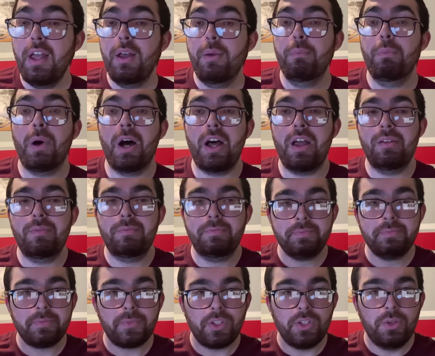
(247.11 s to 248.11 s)
But
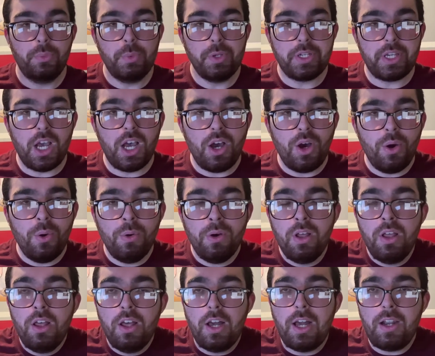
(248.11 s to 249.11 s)
we go
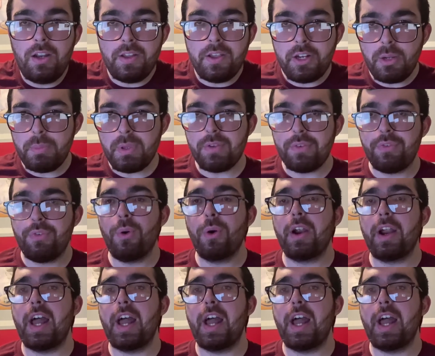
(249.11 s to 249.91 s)
a little before